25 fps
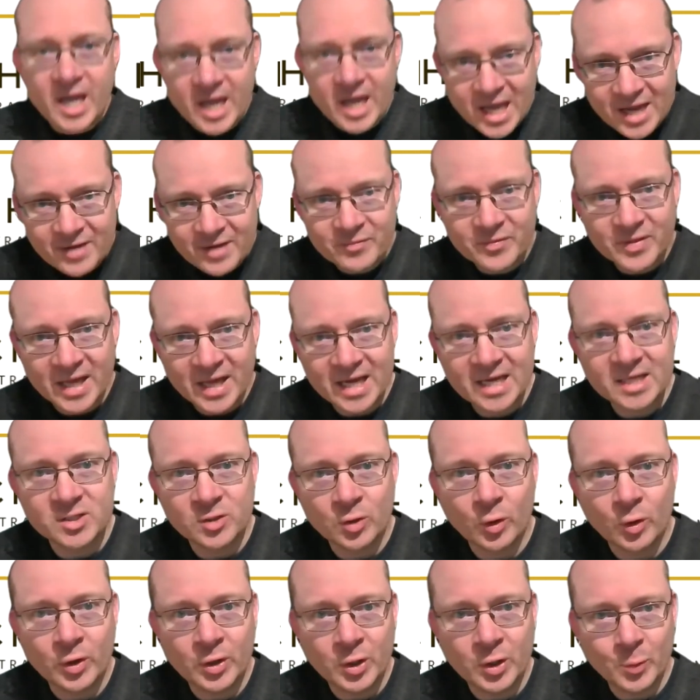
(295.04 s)
if that is
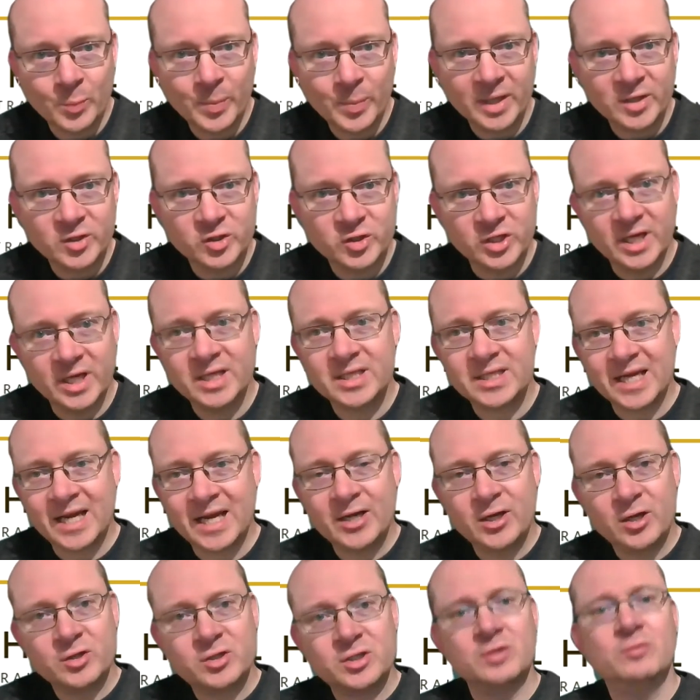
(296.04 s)
not on your budget
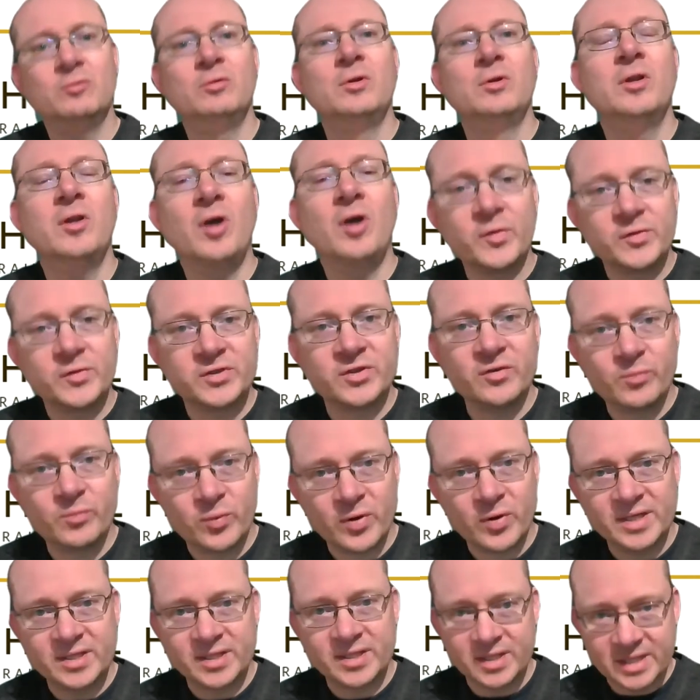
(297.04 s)
and you do lots of
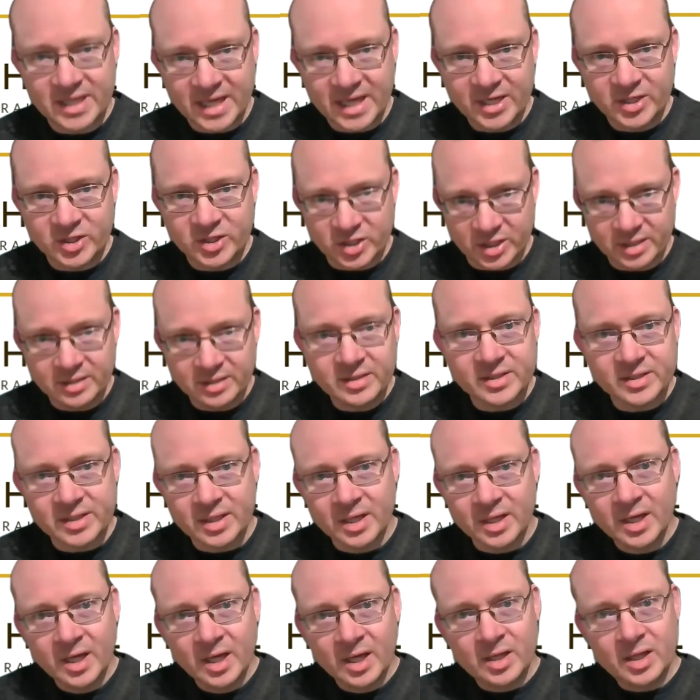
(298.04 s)
presentations,
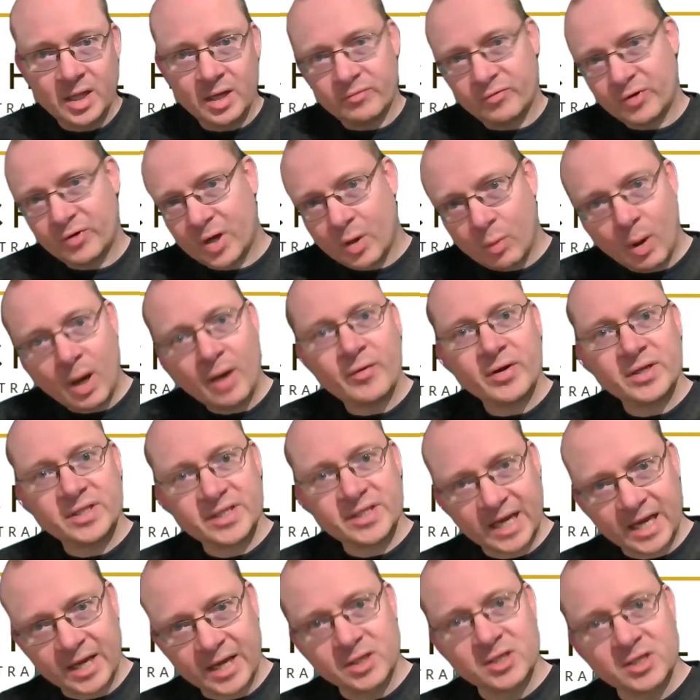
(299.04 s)
that require a
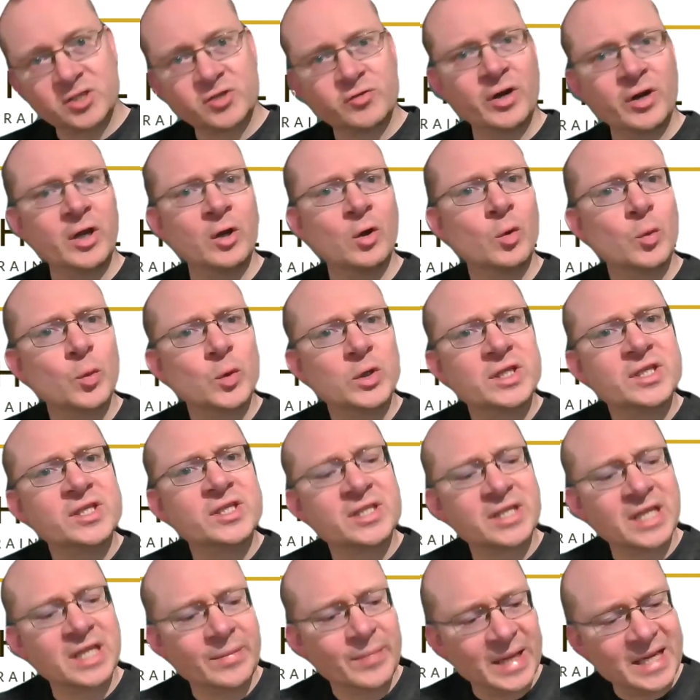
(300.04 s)
second screen or would
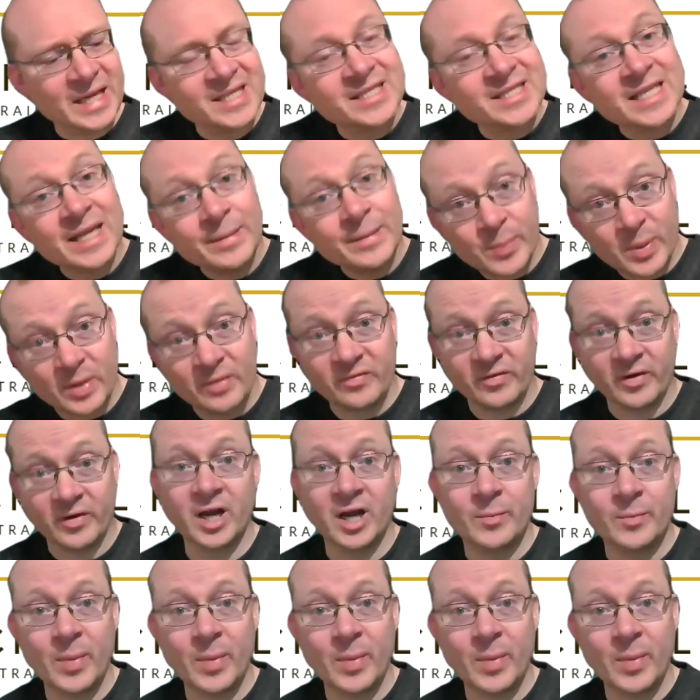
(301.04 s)
be simplified